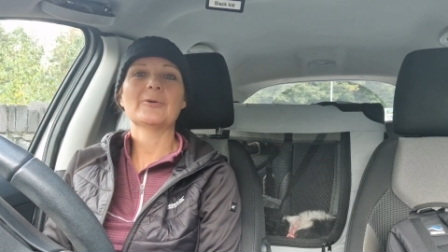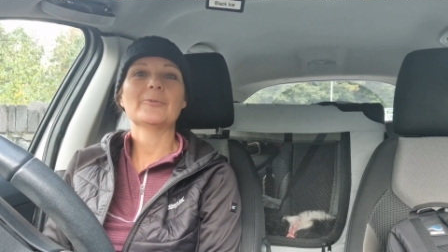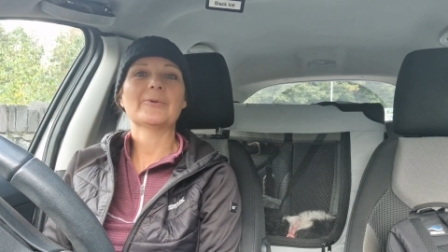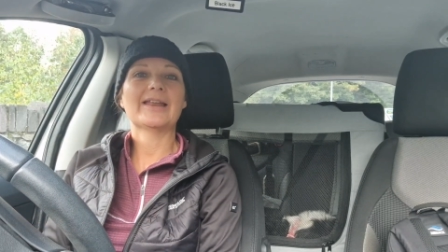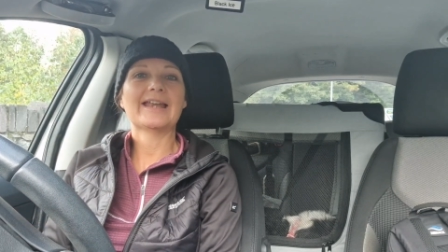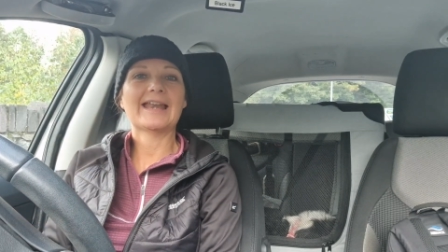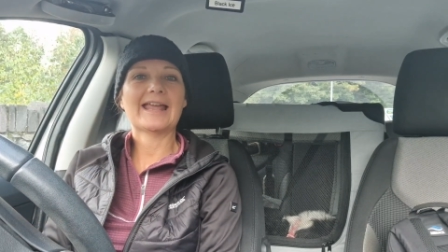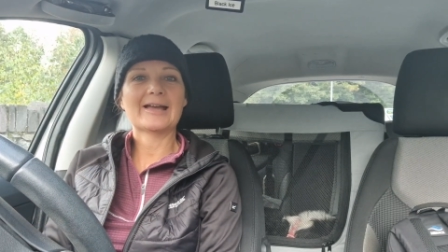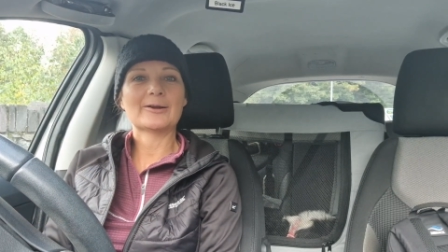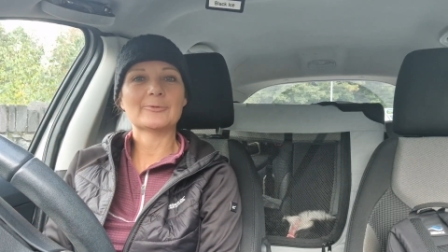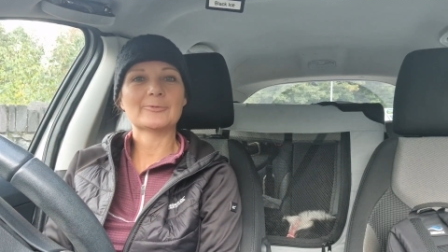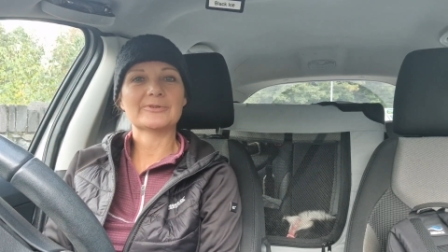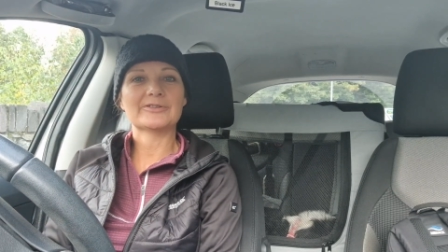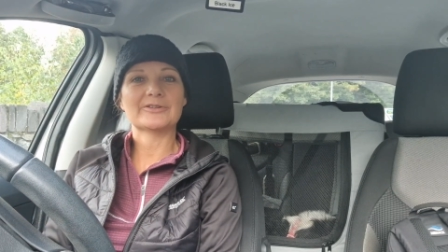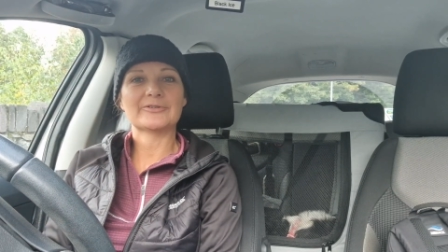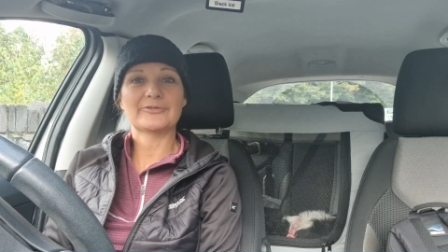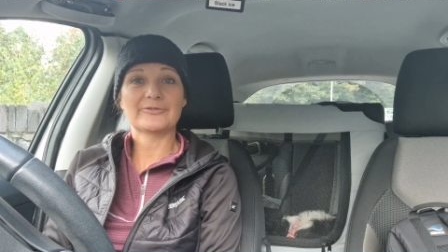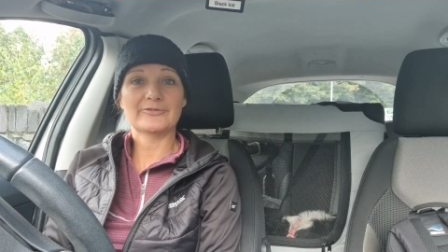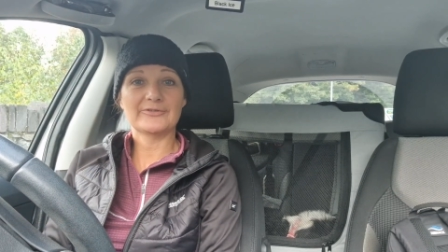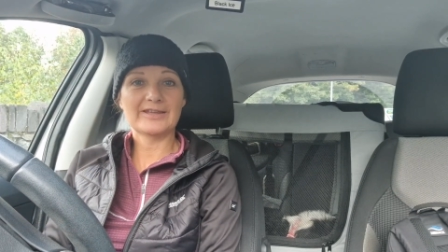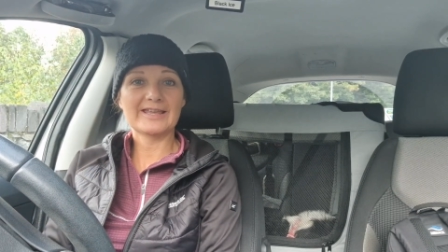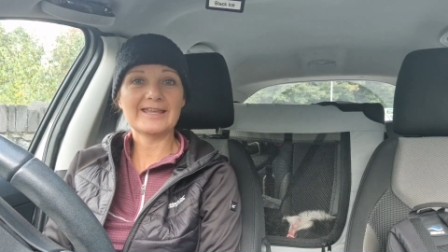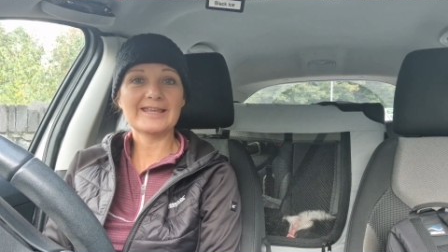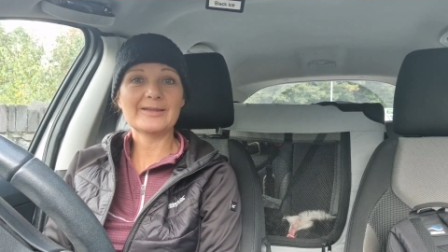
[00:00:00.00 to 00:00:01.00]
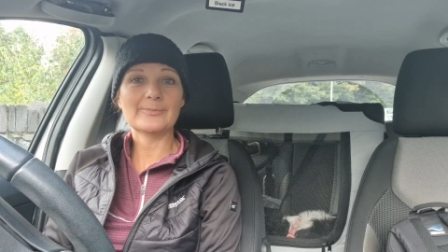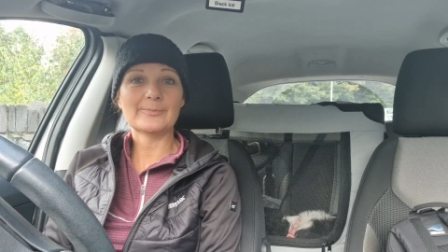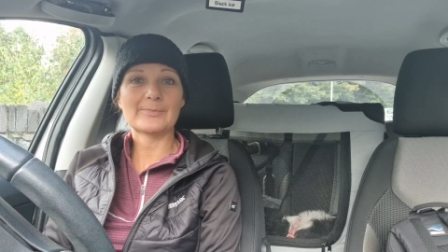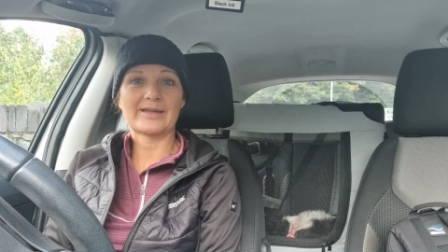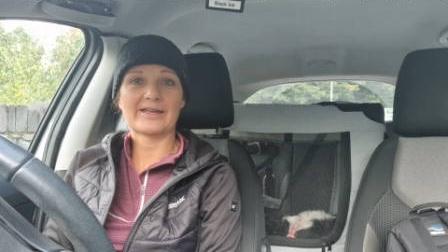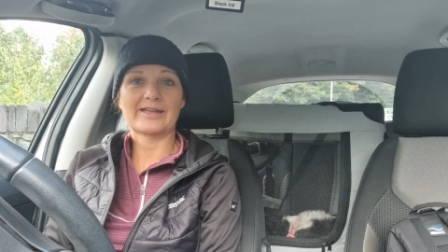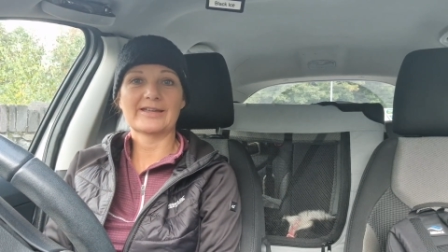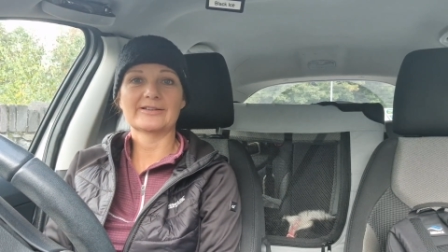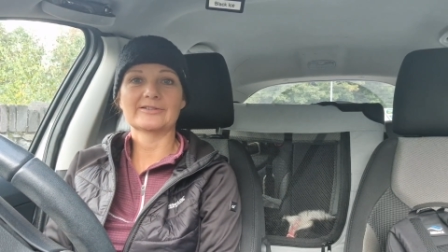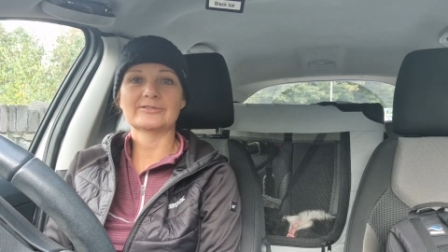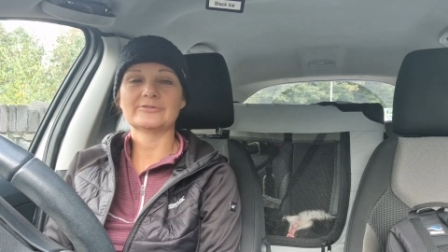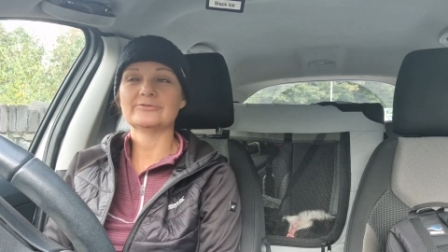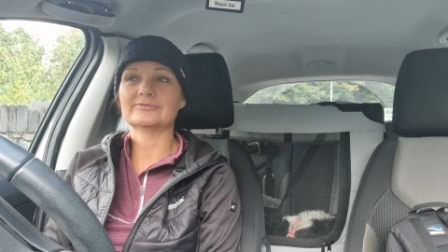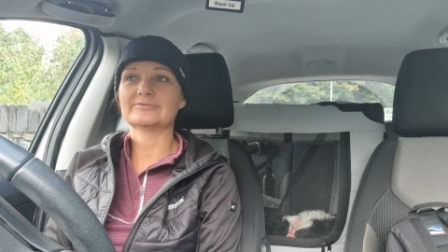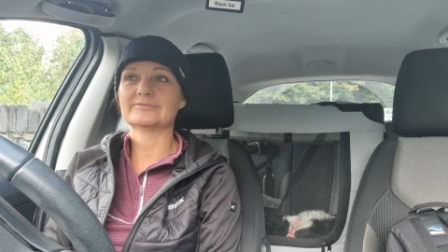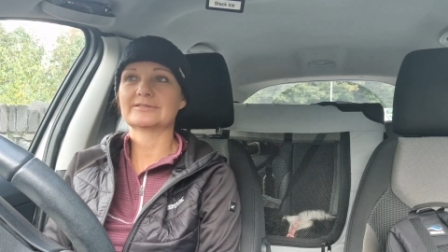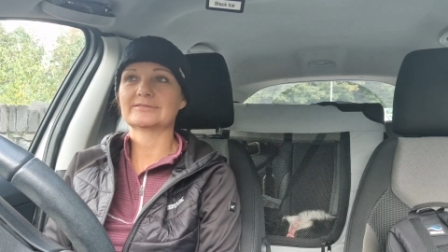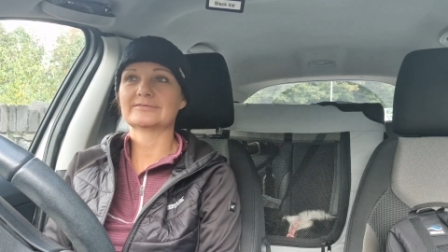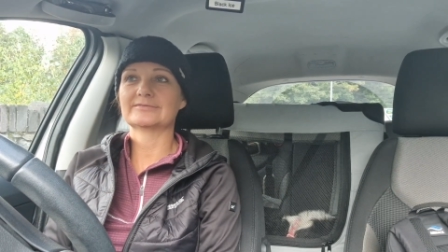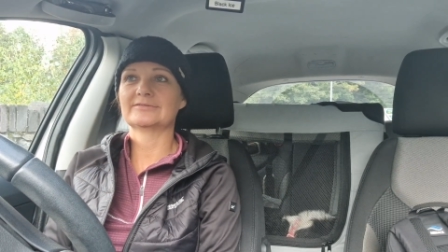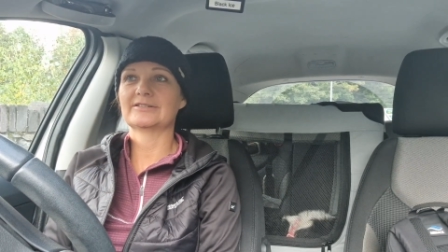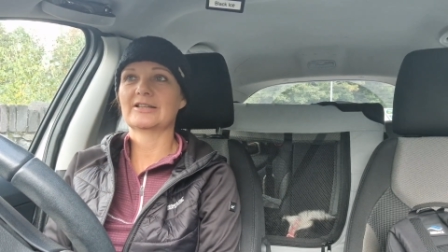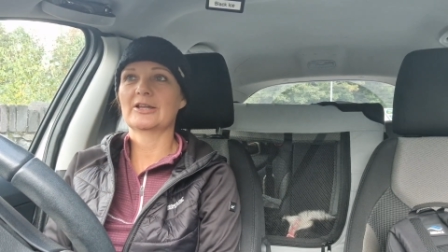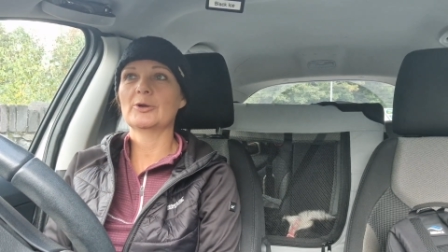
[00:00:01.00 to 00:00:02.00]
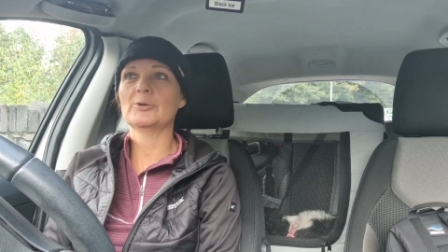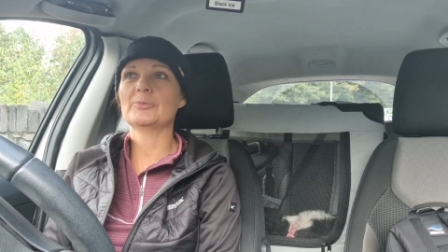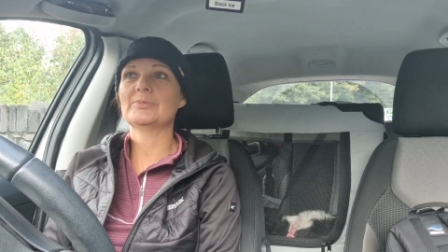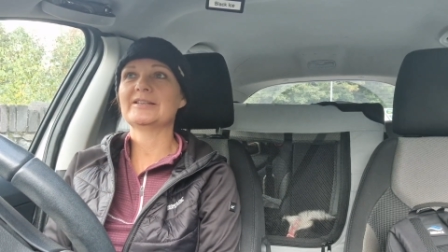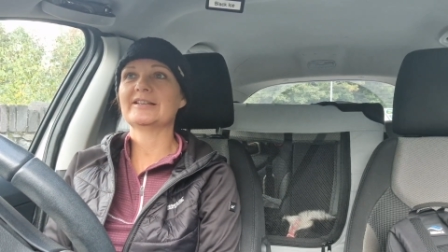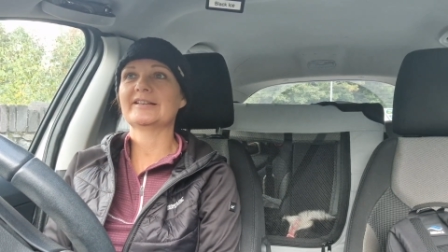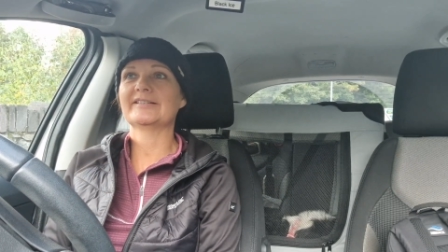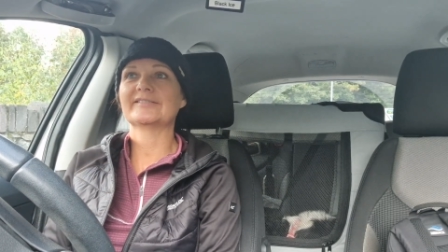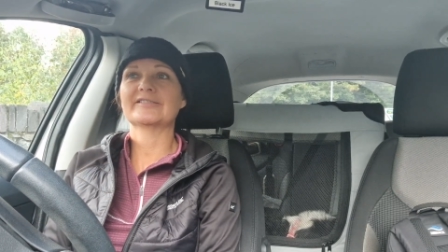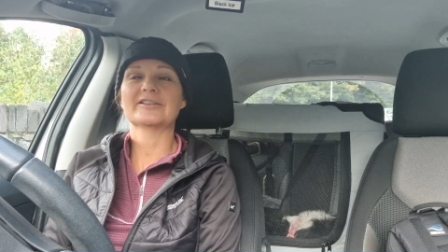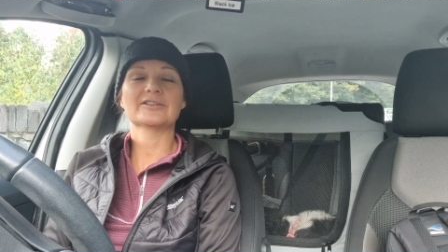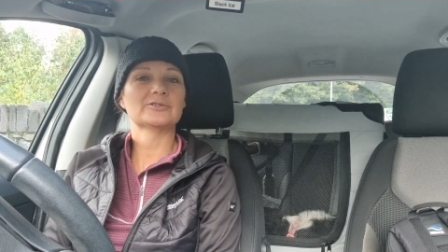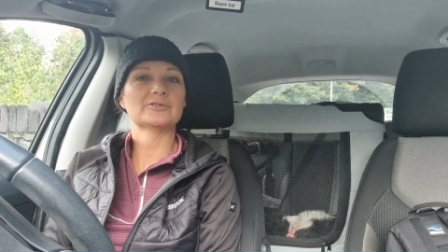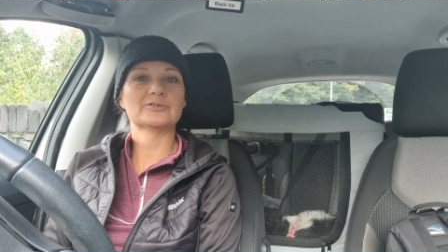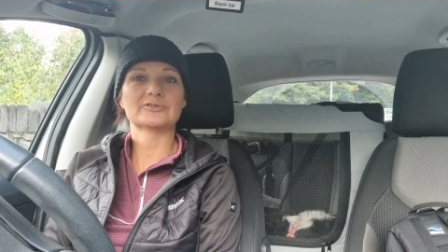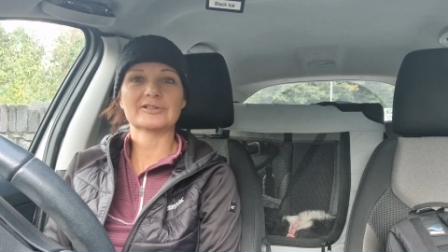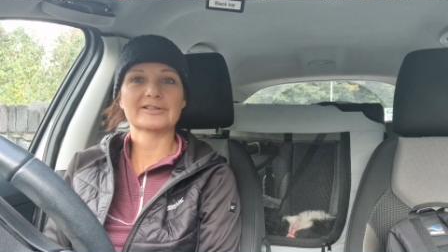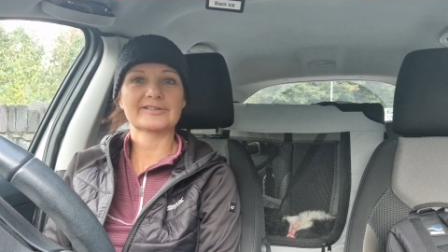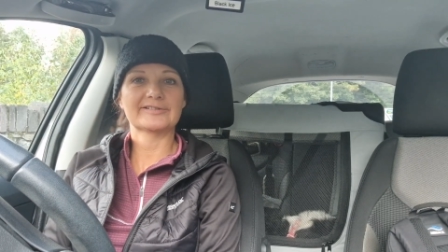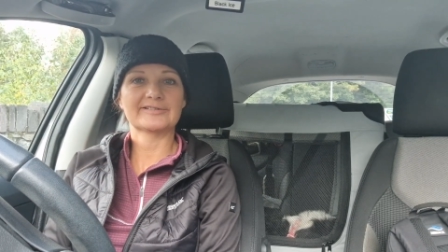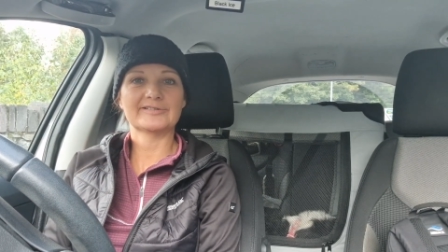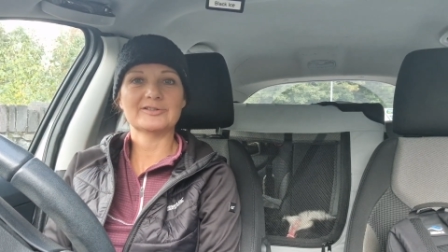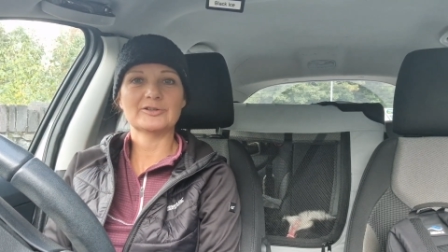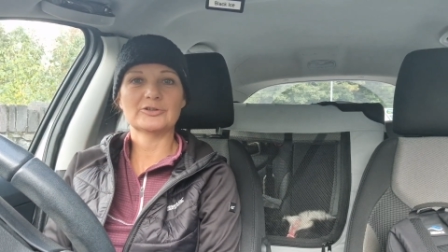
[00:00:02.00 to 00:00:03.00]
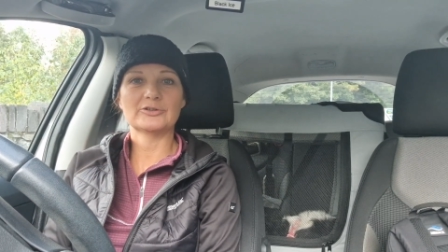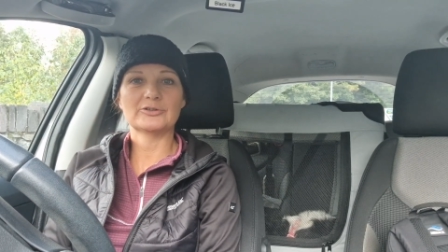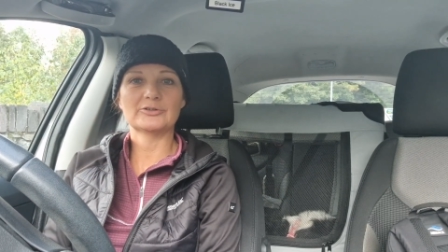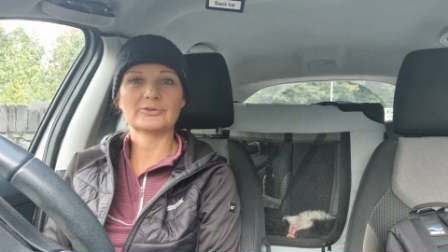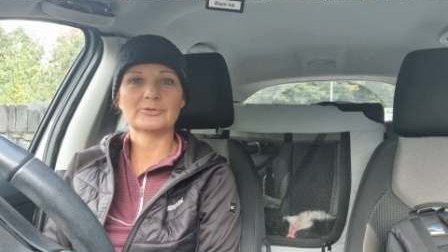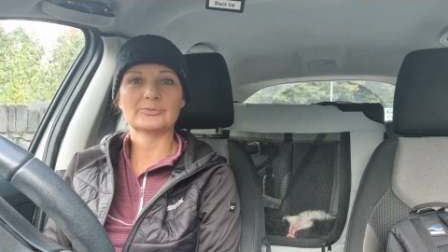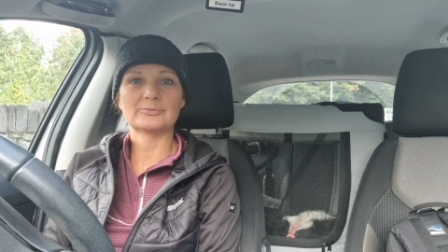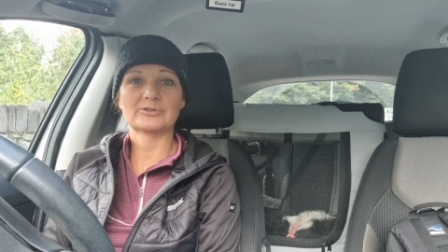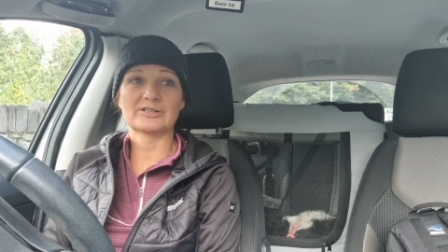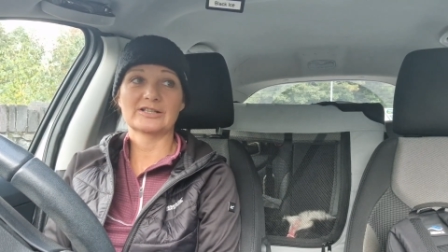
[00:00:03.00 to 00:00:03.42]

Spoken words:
went out with a female, nobody's going to assume,